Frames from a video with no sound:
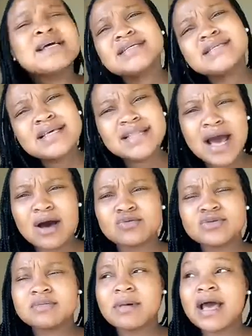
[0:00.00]
stay in the
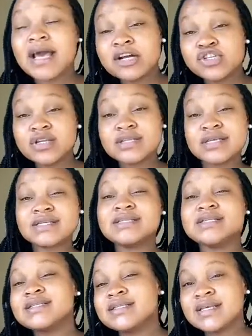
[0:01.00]
house. I actually stay
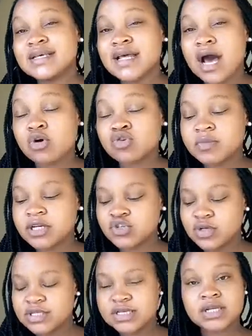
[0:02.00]
in the house much, so
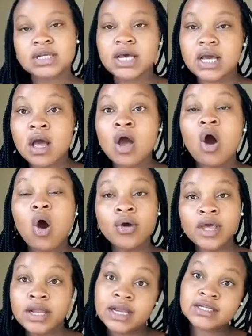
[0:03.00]
I decided like,
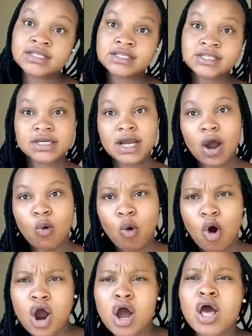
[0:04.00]
okay, let's take a
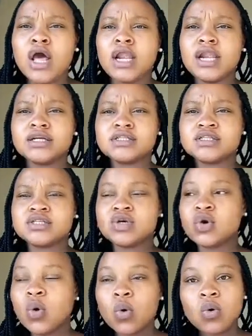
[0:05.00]
walk, let's
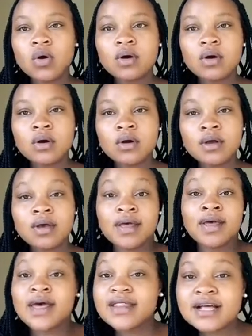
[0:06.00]
go.
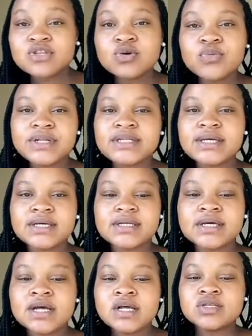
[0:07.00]
And that's what we
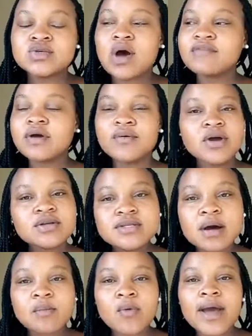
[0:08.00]
did. So after we got
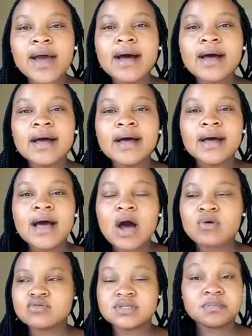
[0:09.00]
somewhere, I
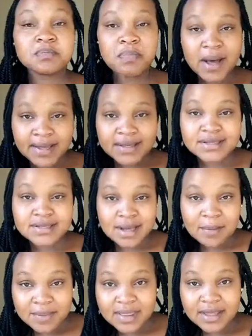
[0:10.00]
was buying
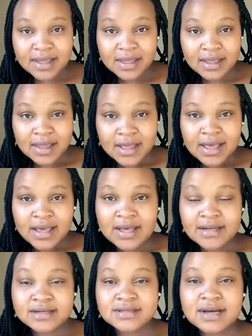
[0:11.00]
something
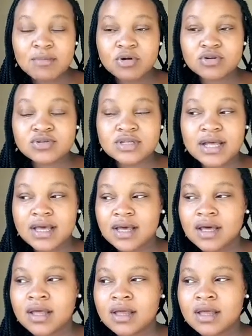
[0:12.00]
and someone was like